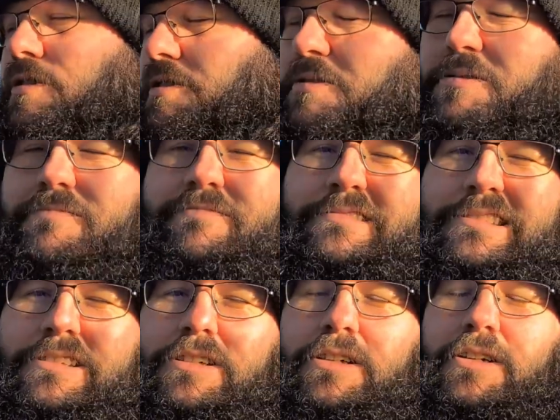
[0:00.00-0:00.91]
So
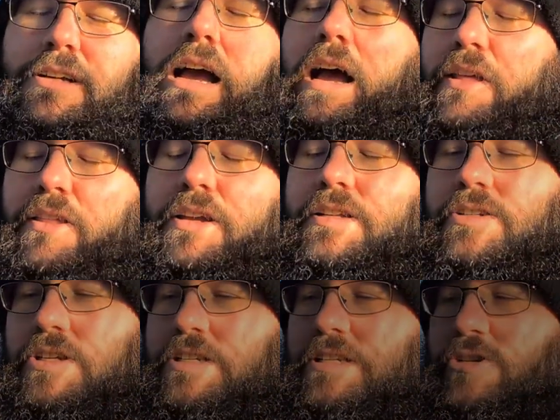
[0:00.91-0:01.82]
I think it's an easy